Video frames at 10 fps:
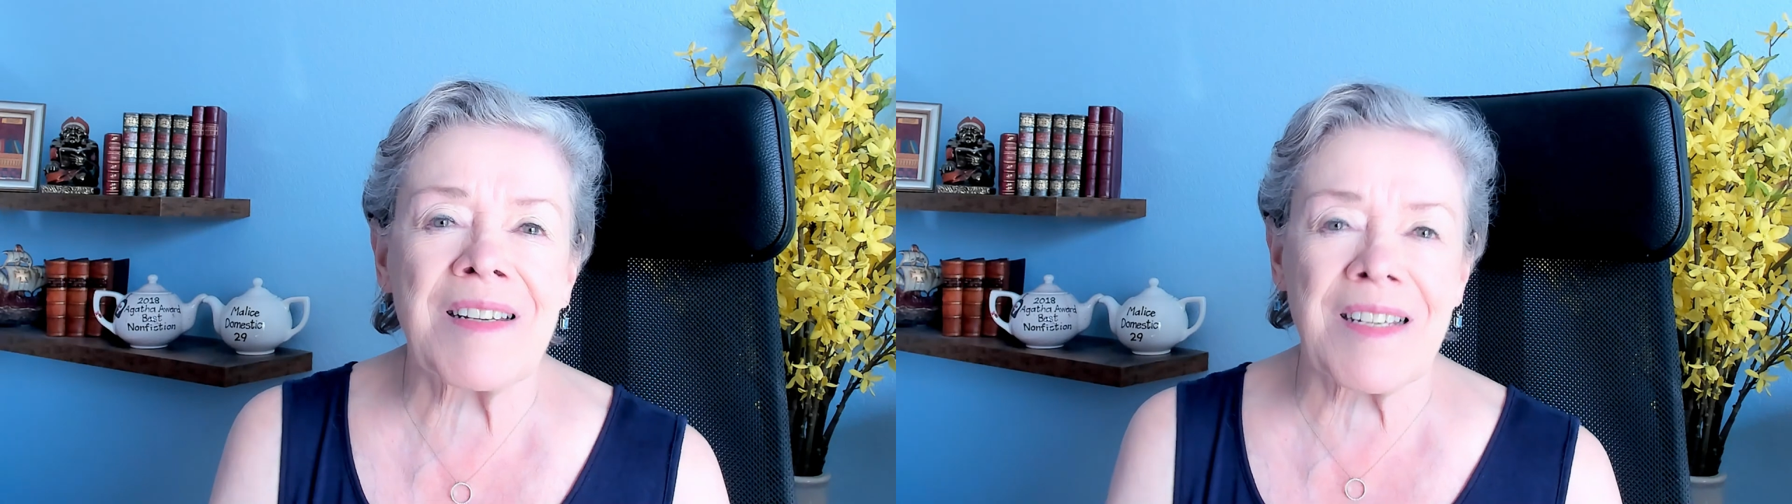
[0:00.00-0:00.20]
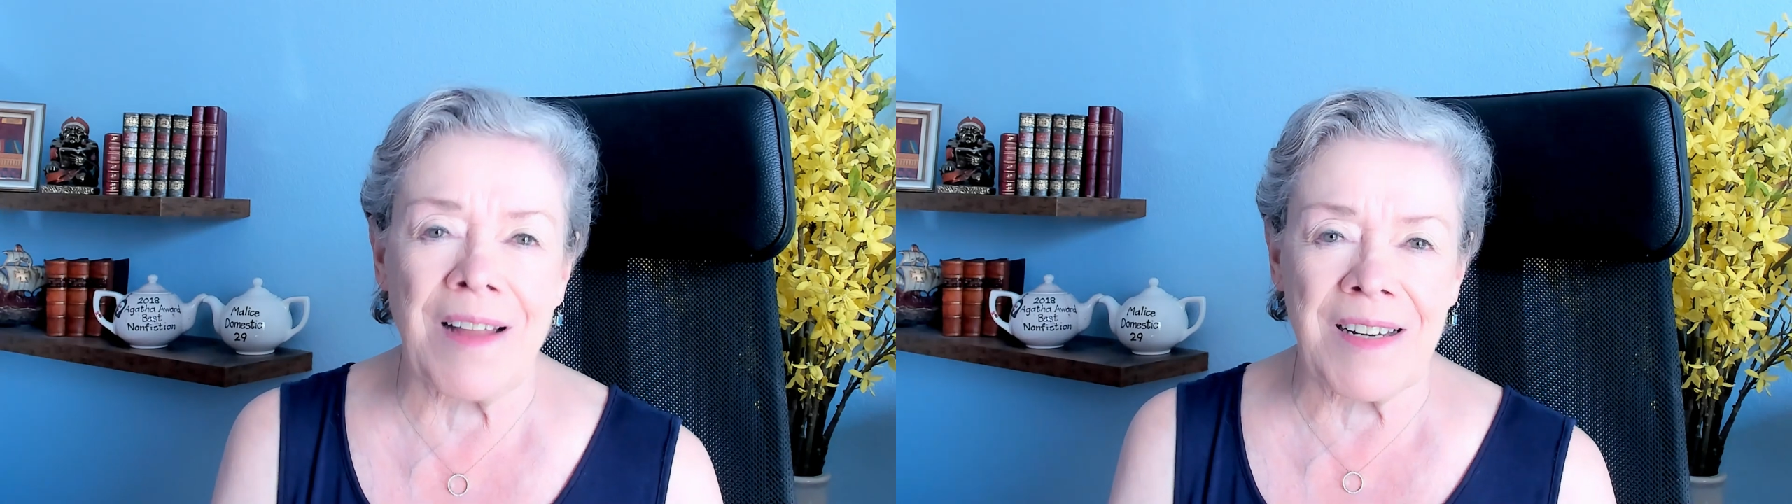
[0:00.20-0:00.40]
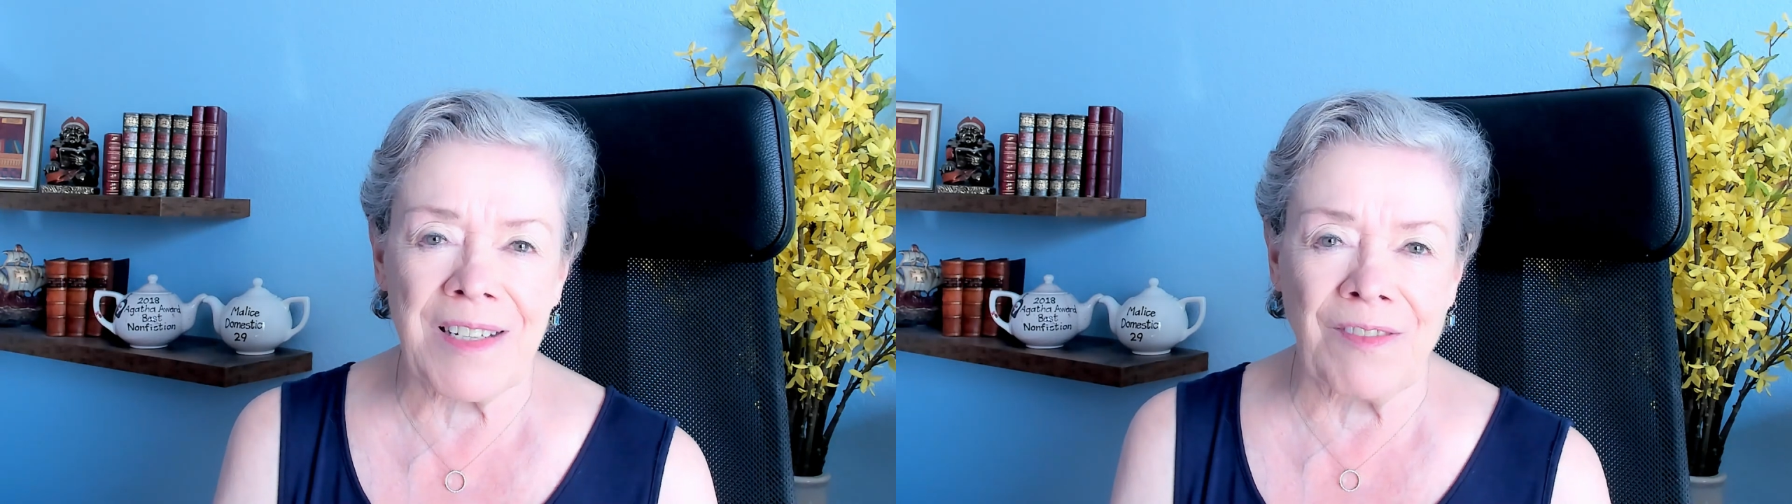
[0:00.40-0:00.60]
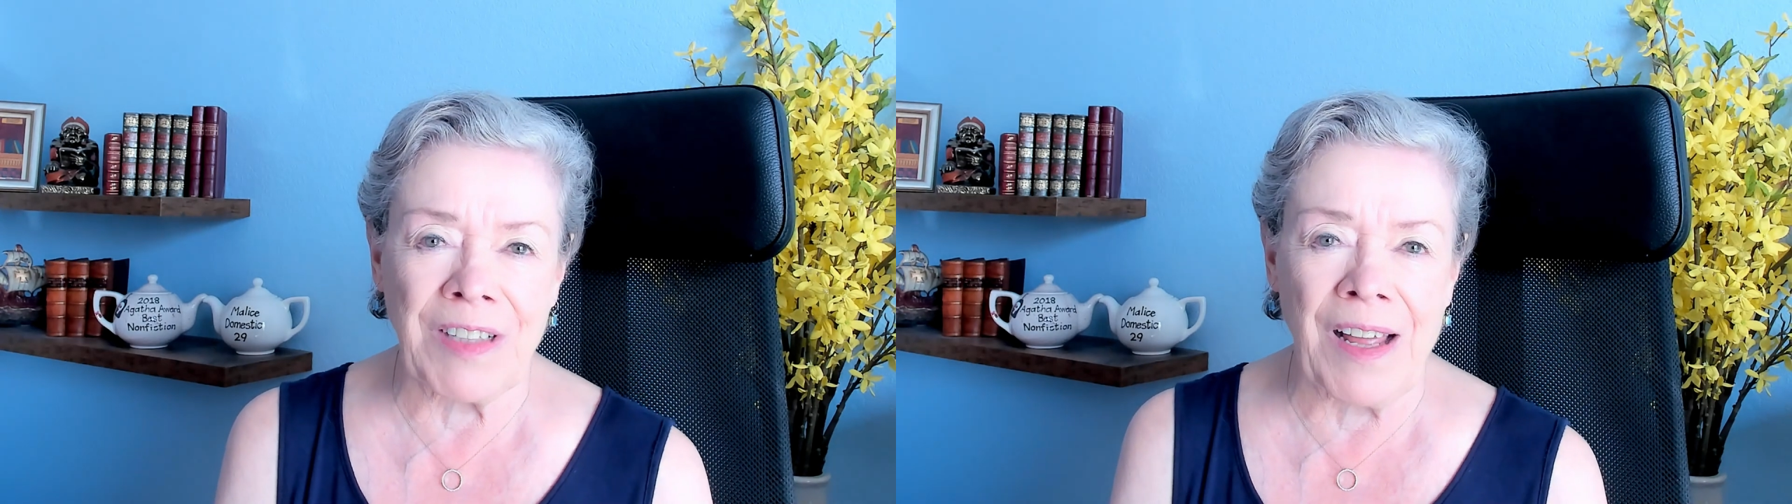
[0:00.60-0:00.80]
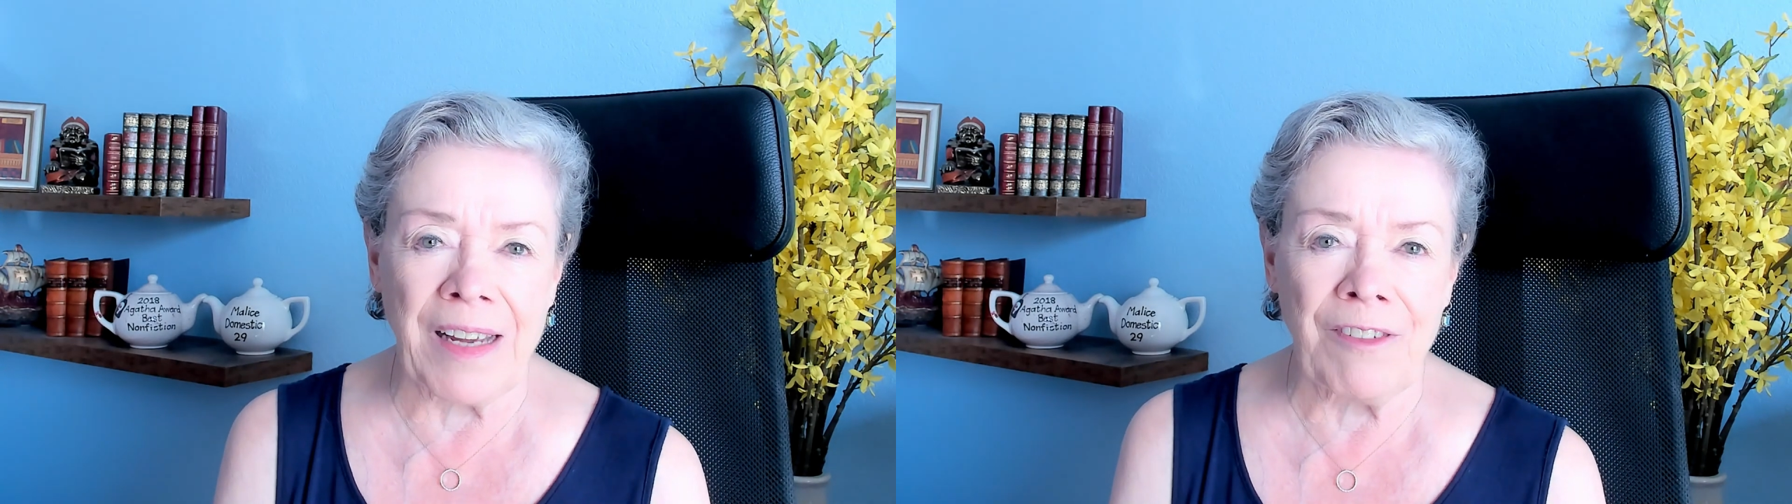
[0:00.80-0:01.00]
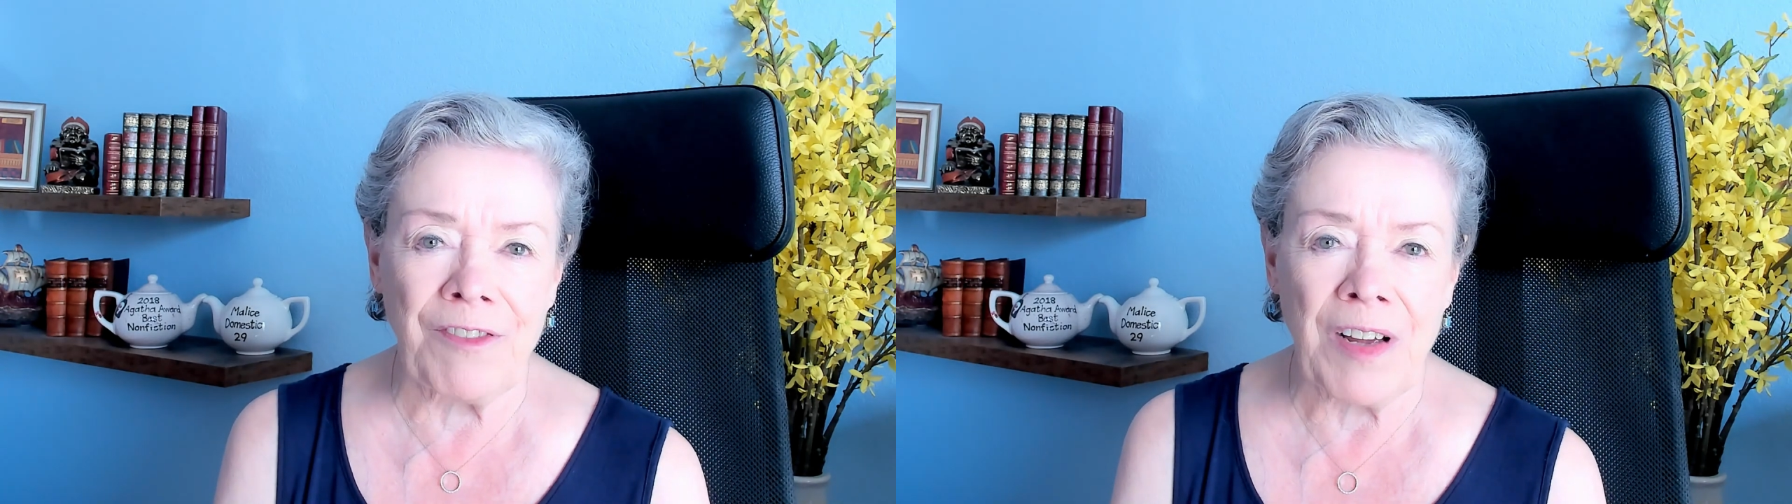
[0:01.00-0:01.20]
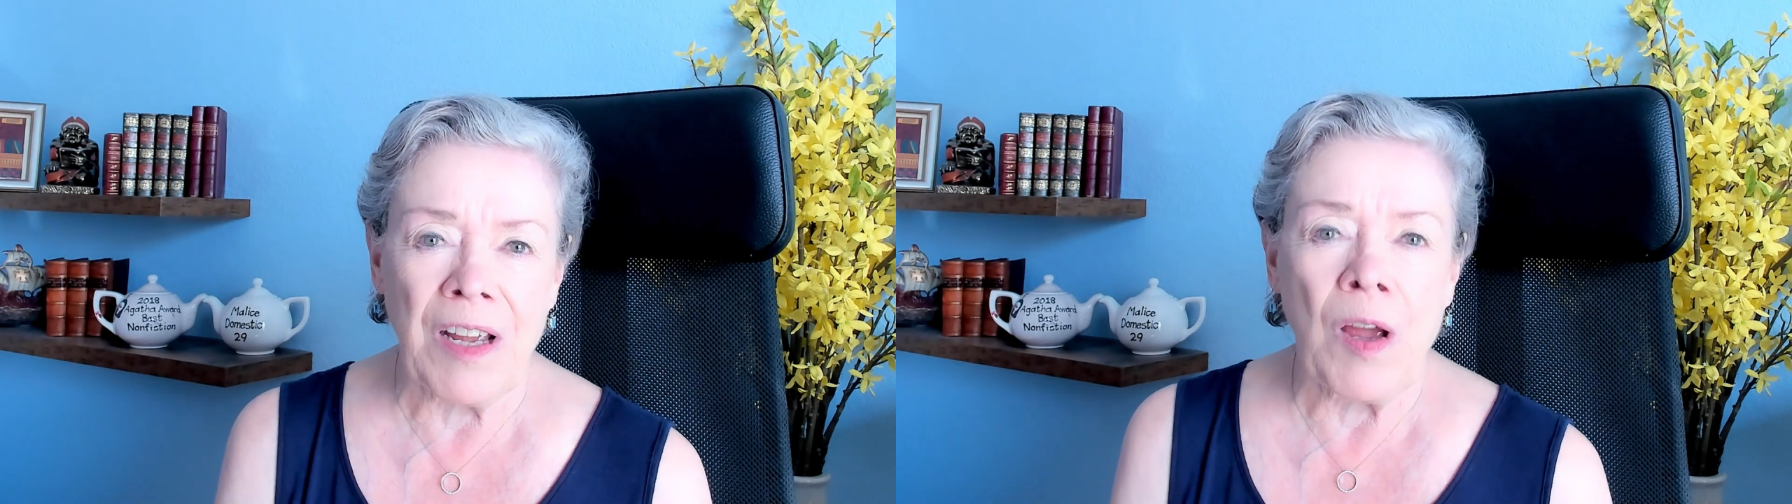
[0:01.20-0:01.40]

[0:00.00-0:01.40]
slice of life,